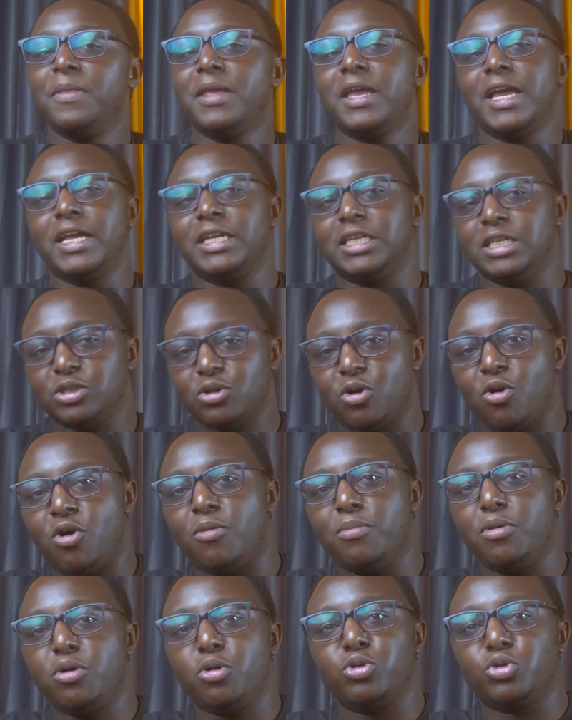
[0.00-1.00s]
it is
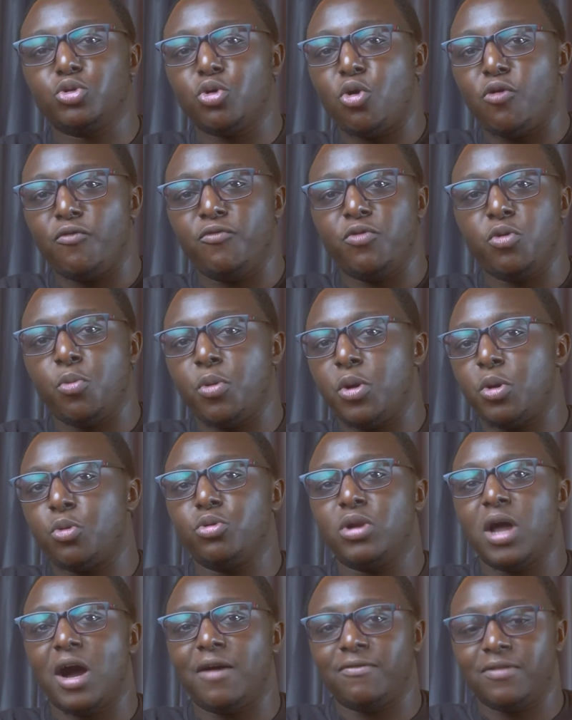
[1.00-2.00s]
all because of you. We
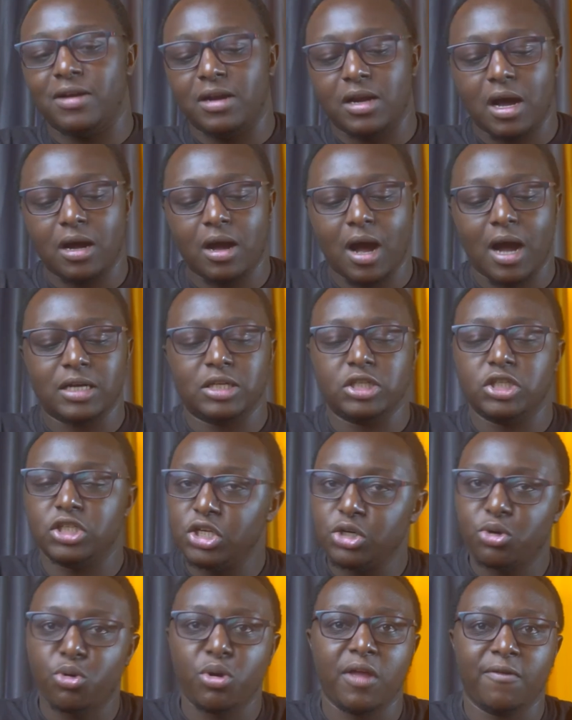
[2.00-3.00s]
could have had
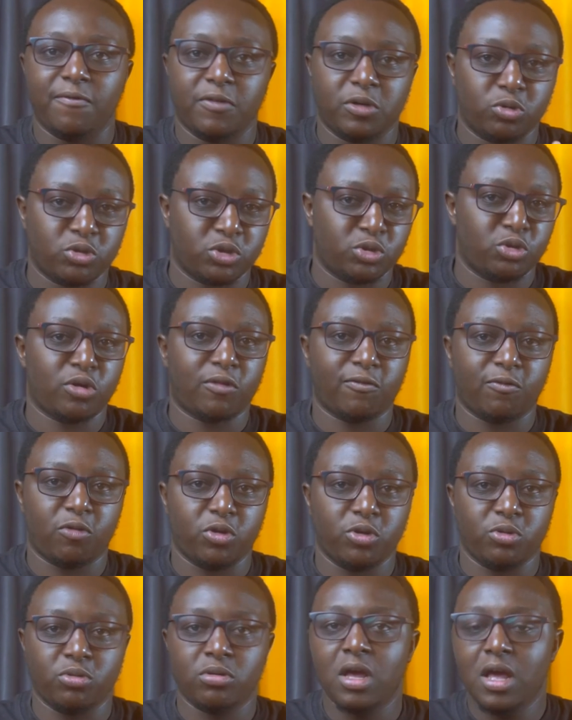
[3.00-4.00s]
0 if it was not for
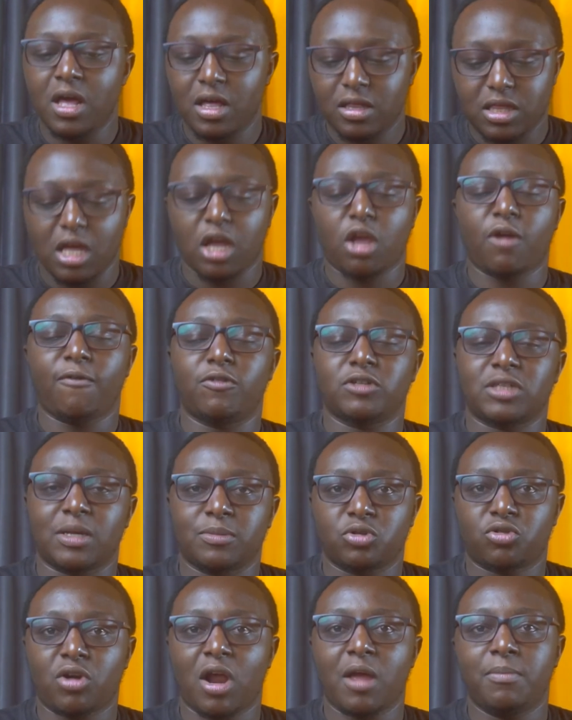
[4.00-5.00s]
you. Thank you for
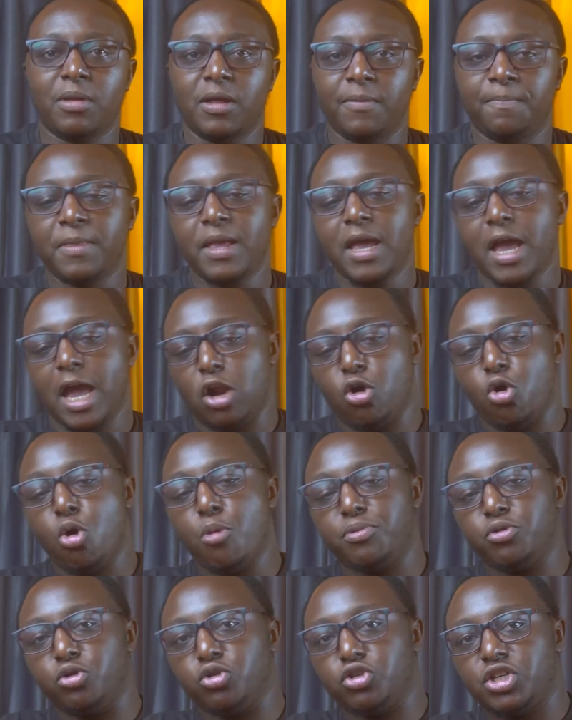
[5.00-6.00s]
subscribing, and I
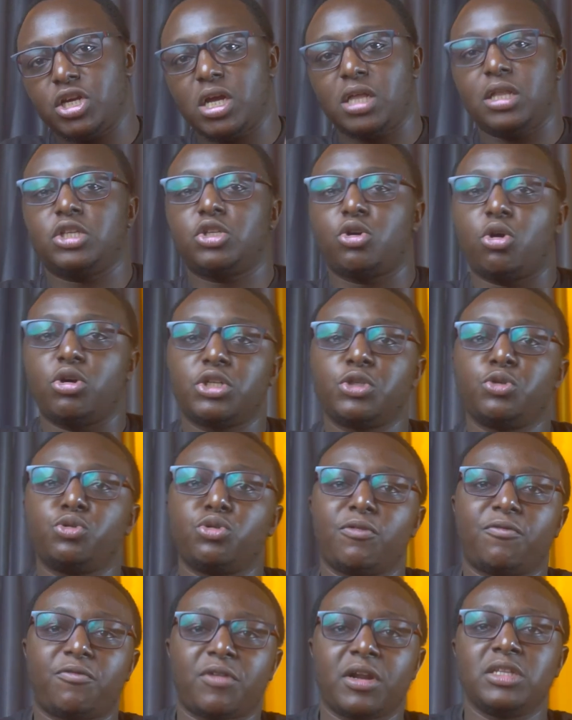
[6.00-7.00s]
hope you share this content with
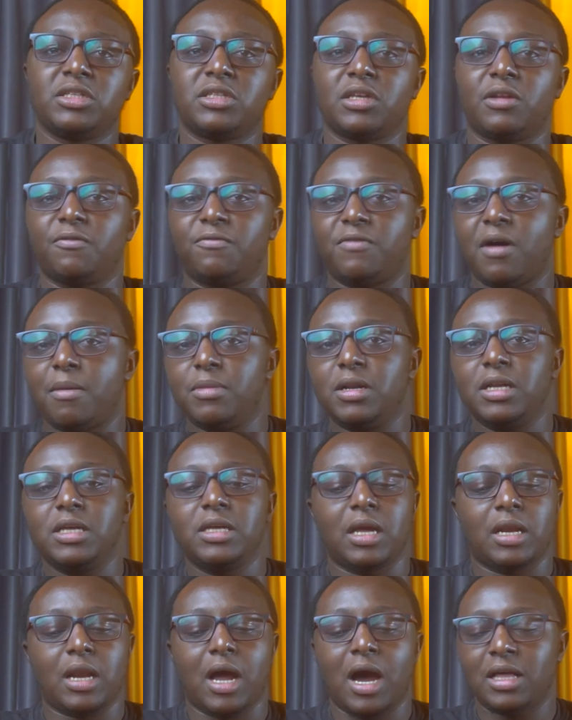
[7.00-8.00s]
your friends and
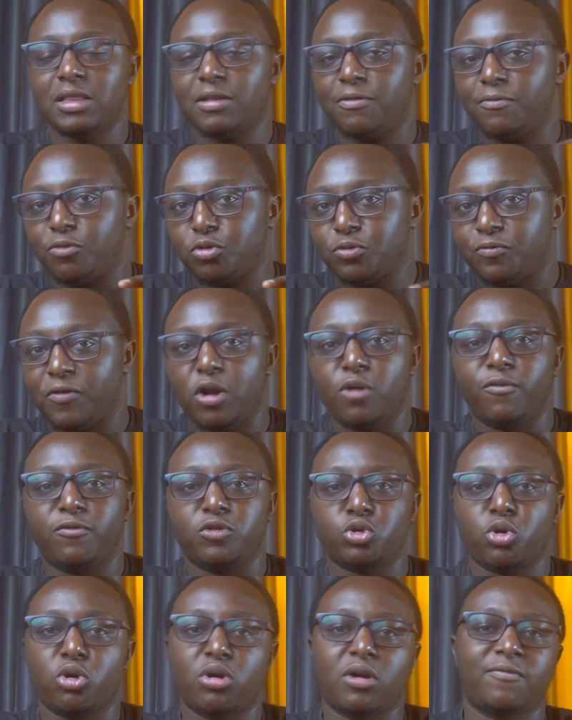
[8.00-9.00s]
family and other fellow
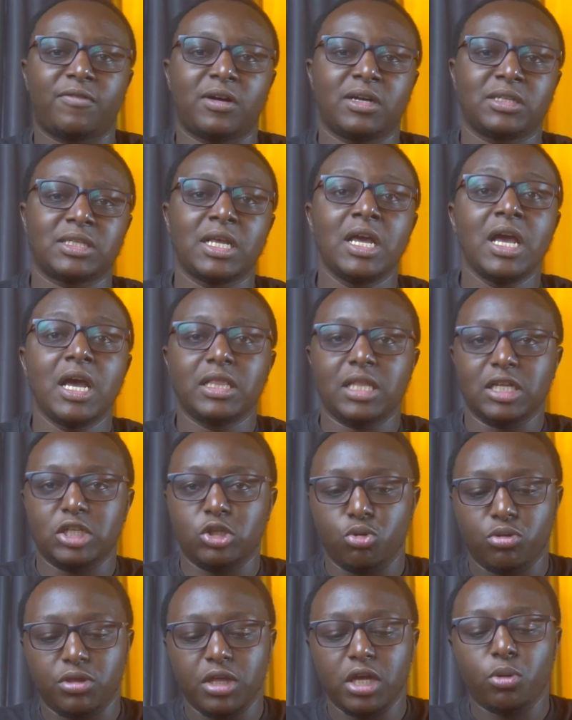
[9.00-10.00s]
photographers that
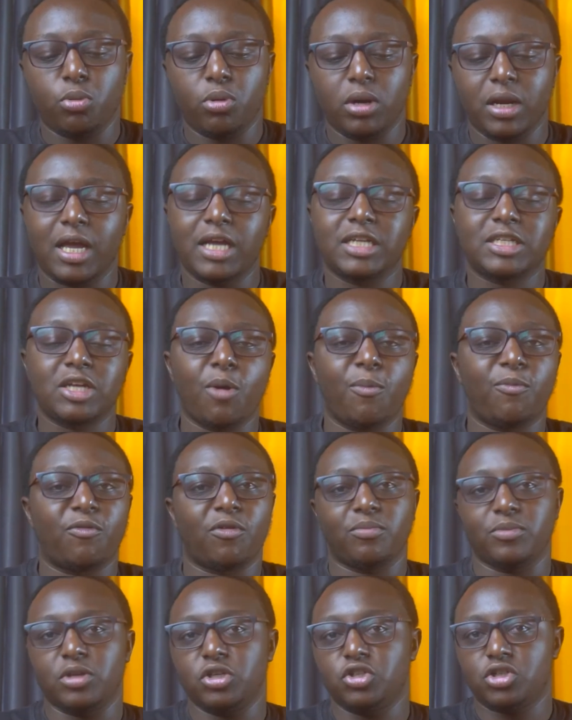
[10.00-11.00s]
you think will get help
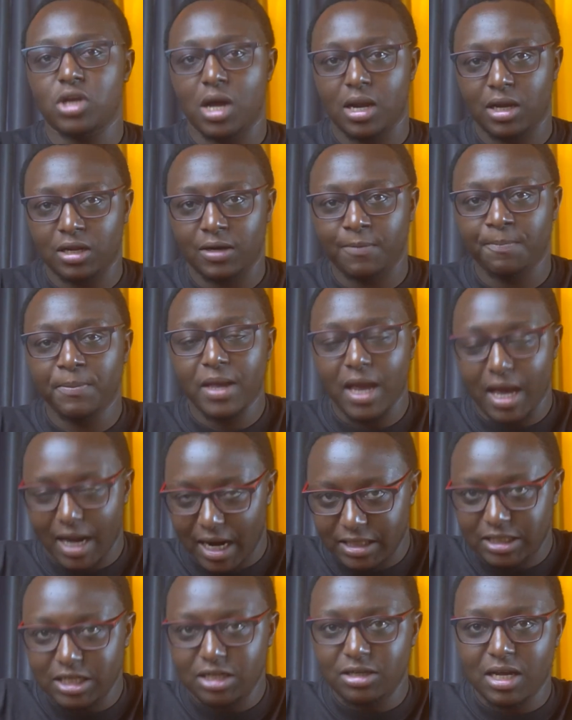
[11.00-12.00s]
from this channel. And
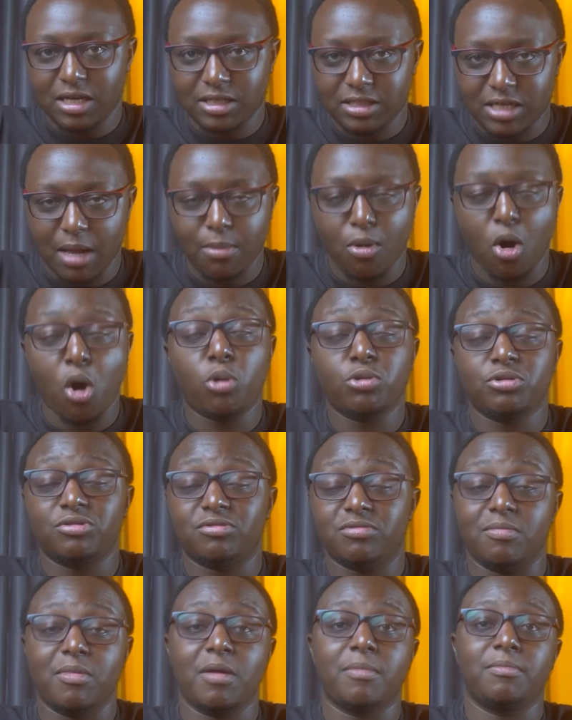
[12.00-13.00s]
until next time, always
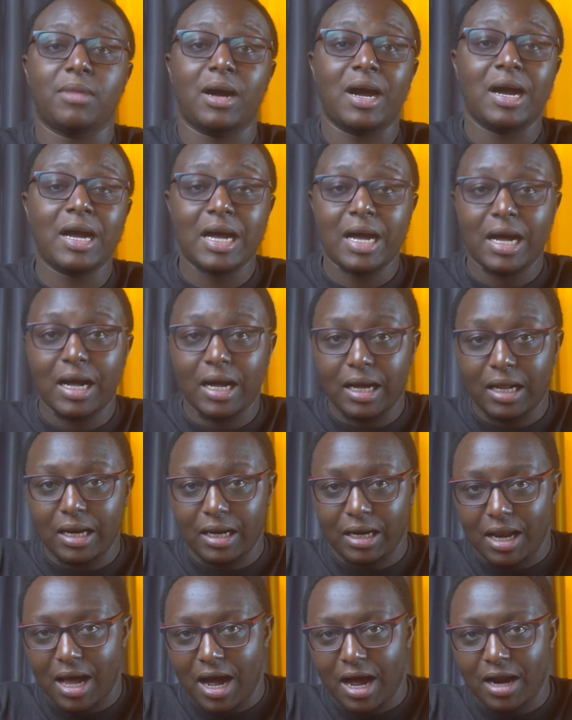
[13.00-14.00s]
remember,
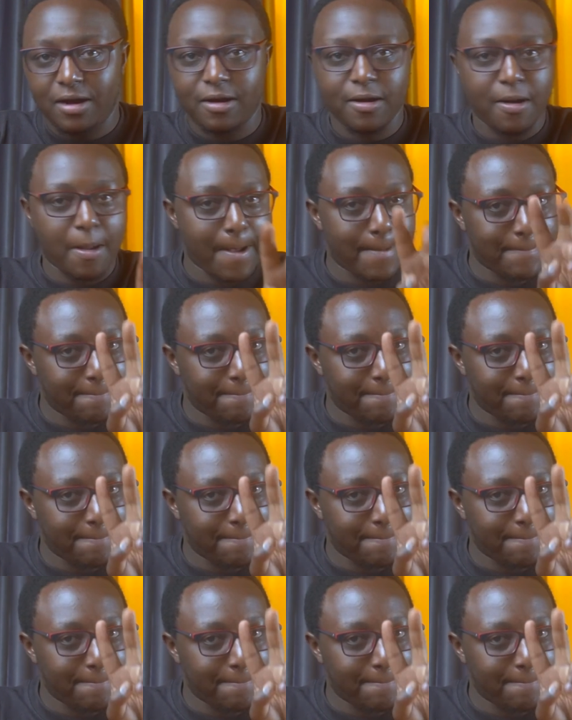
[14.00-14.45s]
learn,